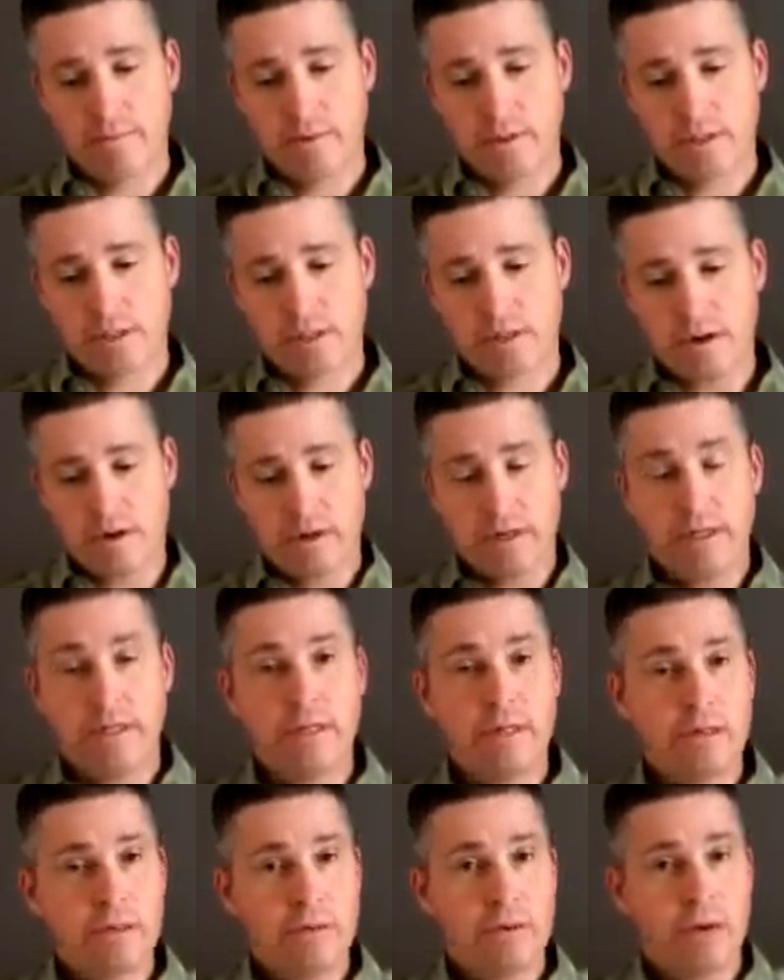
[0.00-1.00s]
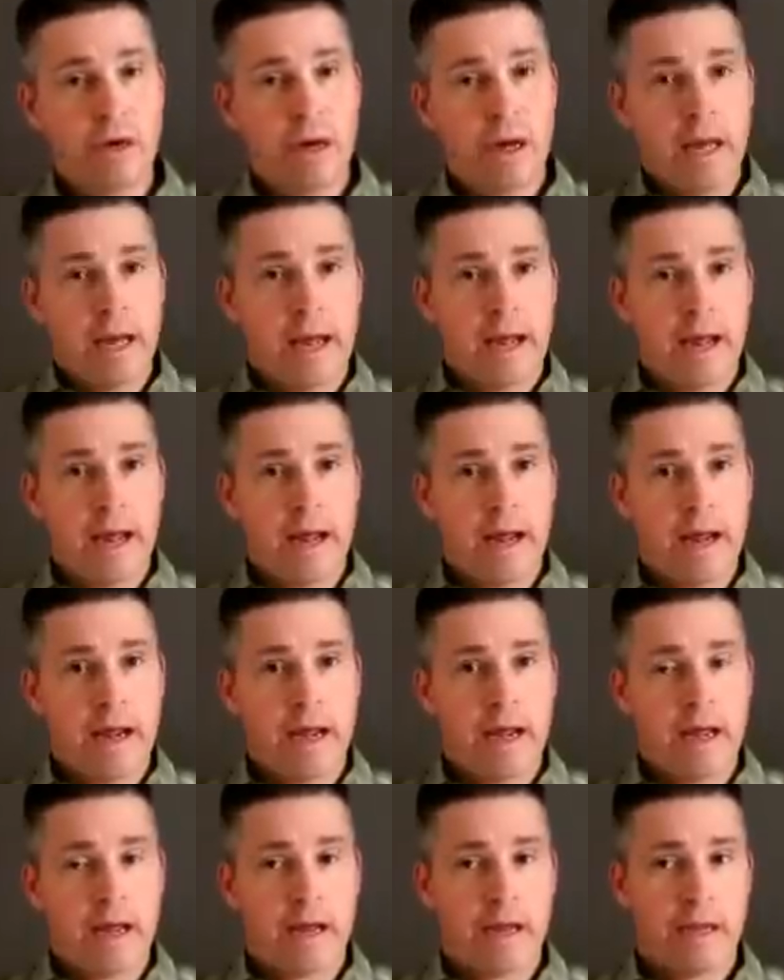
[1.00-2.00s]
start anew
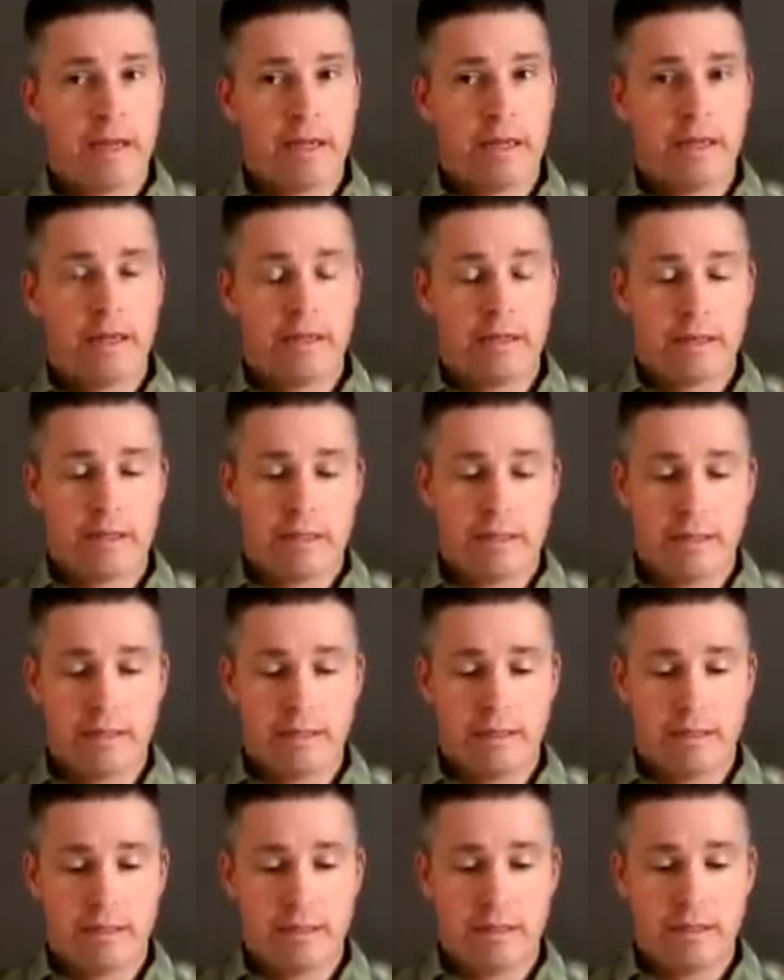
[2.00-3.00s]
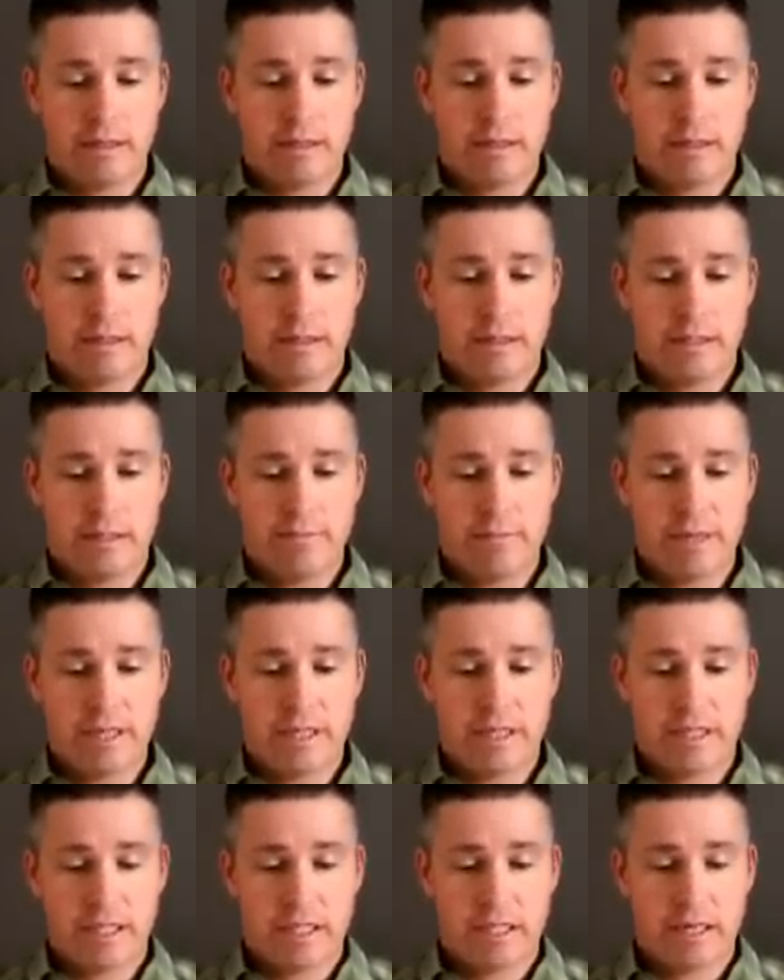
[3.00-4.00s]
and
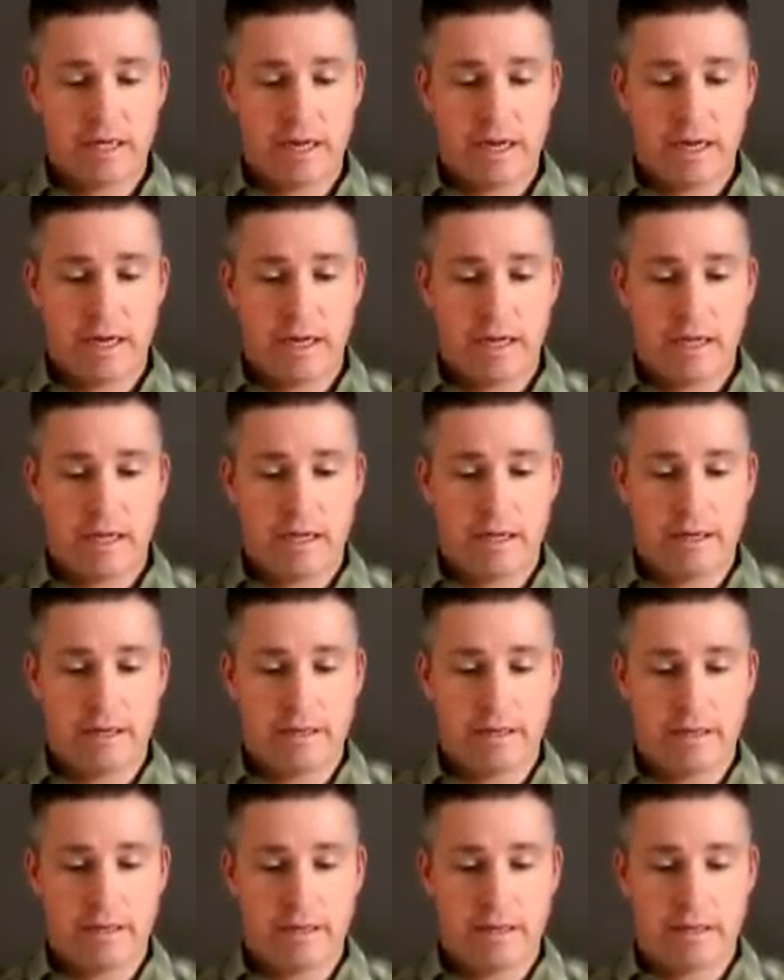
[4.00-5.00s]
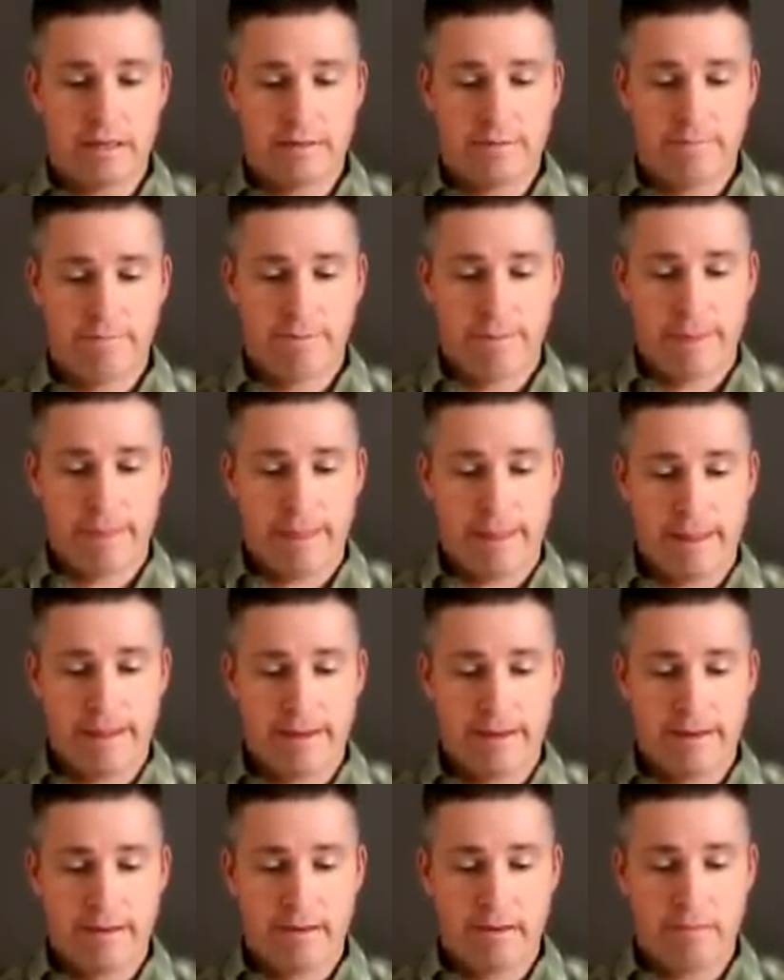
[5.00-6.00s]
diminish and
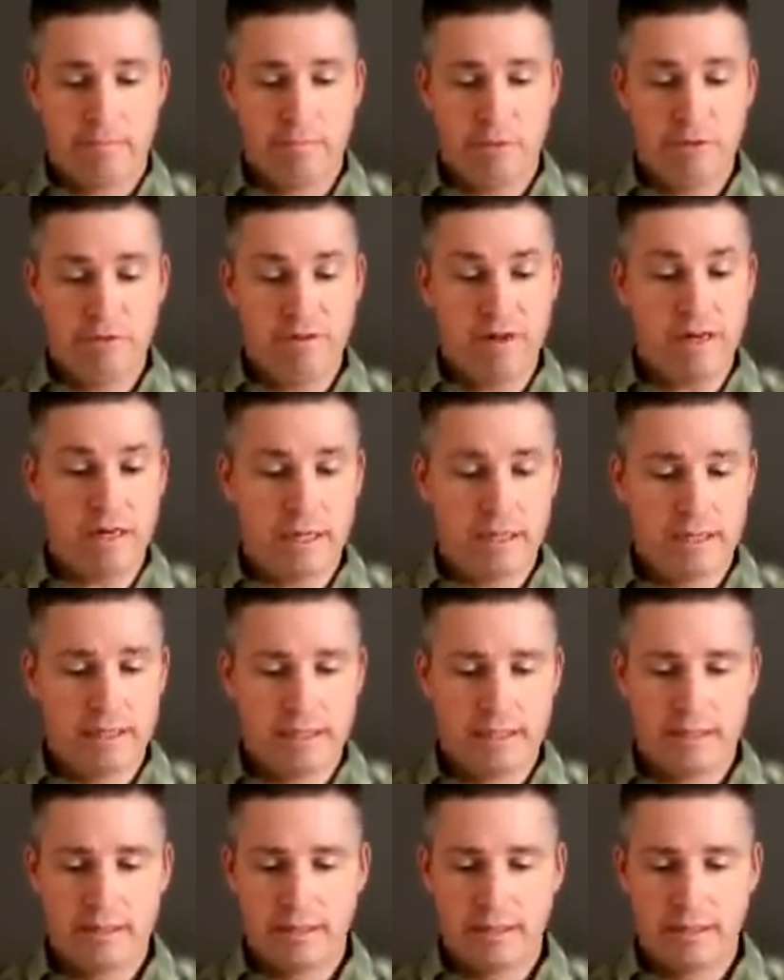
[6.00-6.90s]
move on.